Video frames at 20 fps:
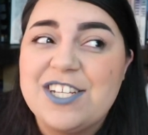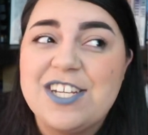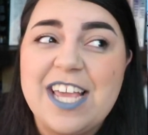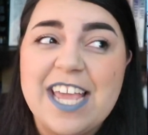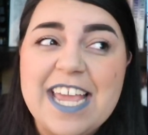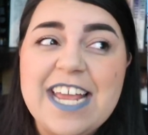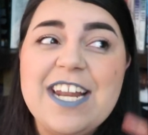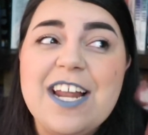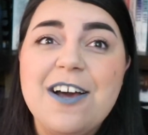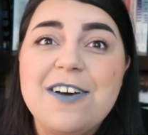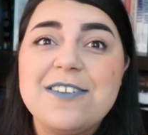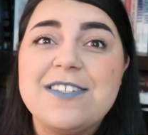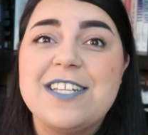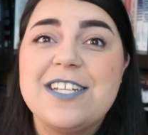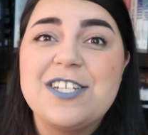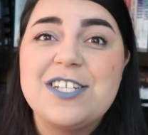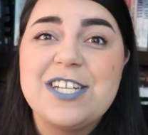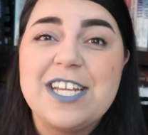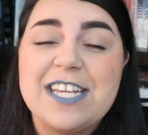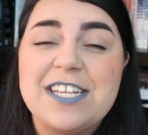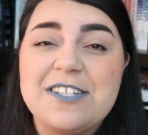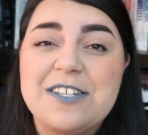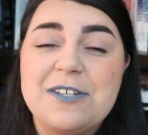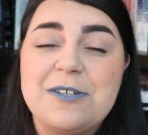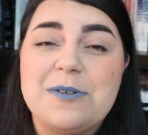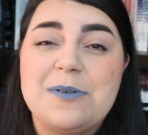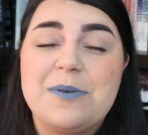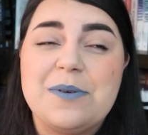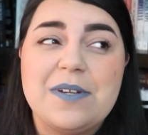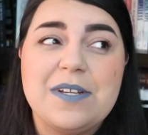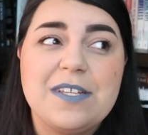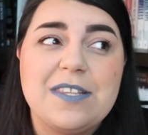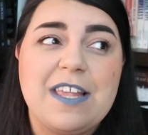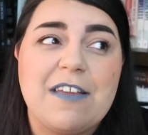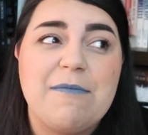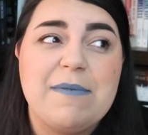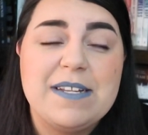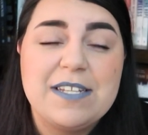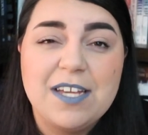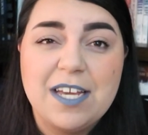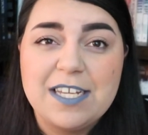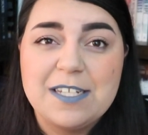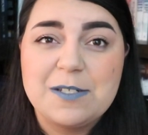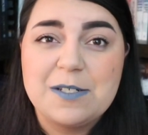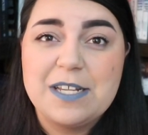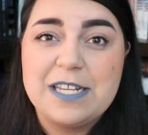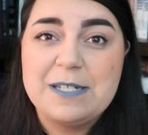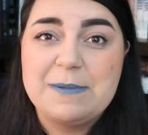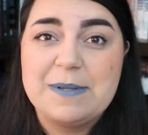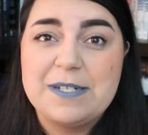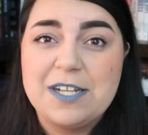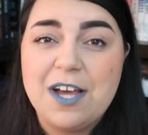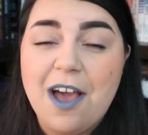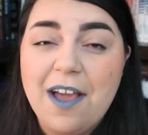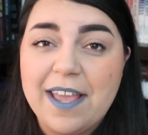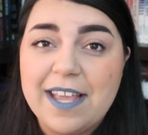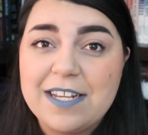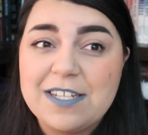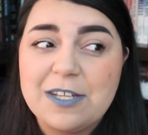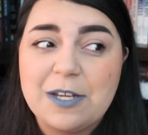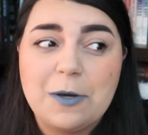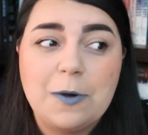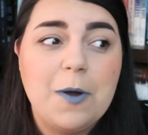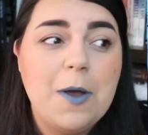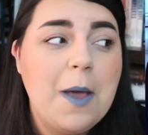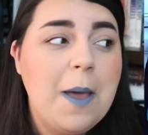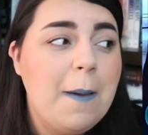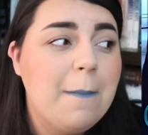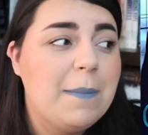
He knows that she is who they've been he's been talking to,